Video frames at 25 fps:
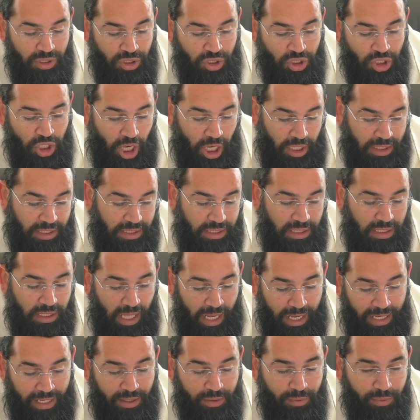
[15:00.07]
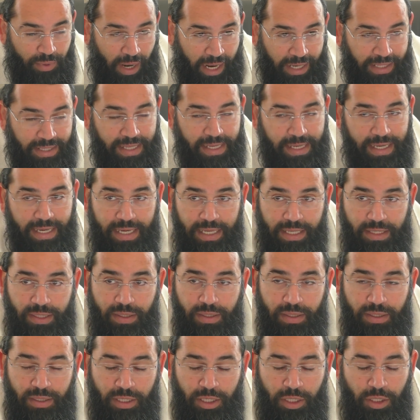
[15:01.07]
just like writing
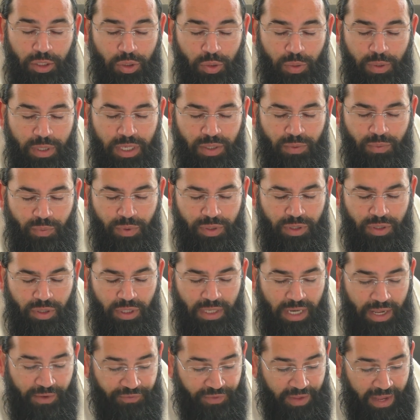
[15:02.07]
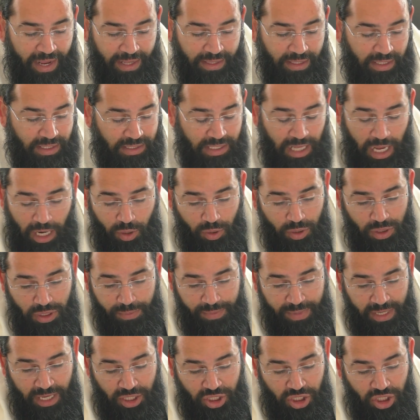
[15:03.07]
it, doing it with your left hand is not going to
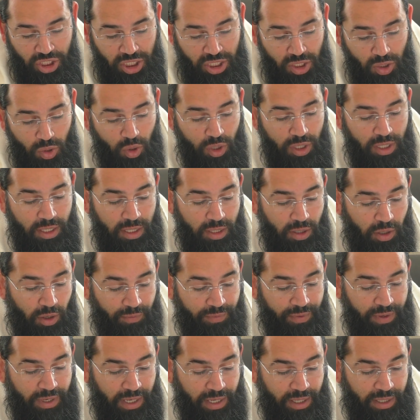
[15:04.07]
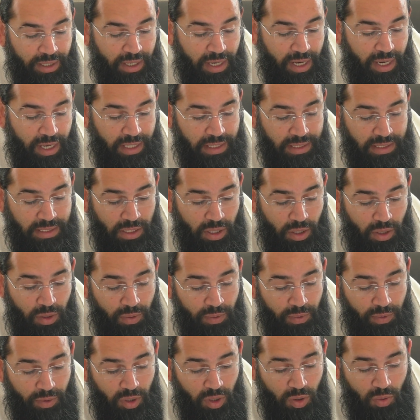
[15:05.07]
be a shinui over here.
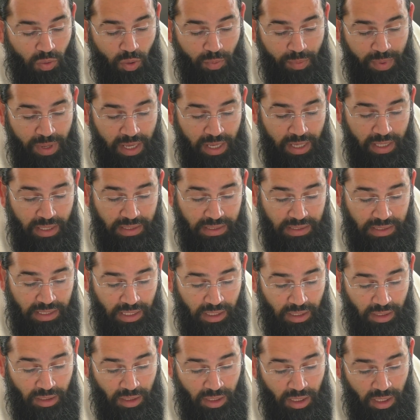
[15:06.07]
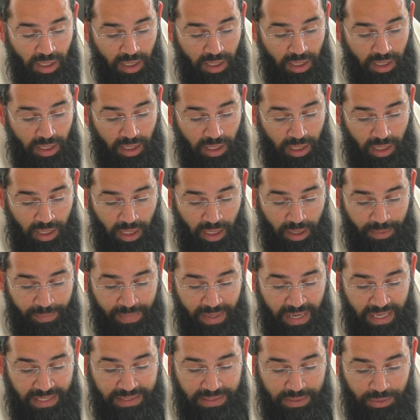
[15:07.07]
So it will be still
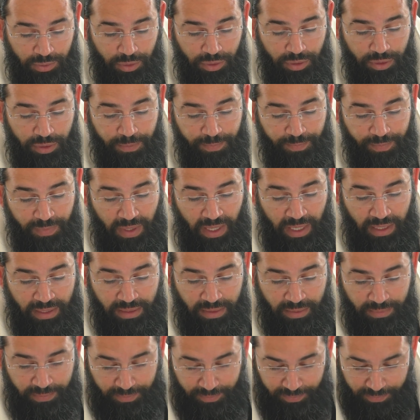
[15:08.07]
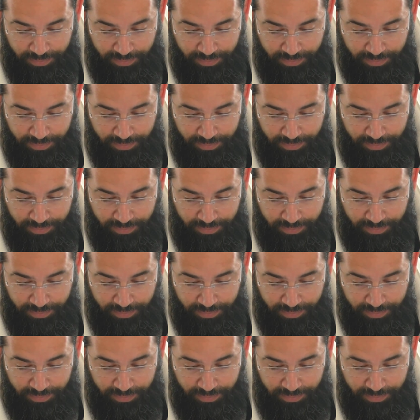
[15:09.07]
asur, and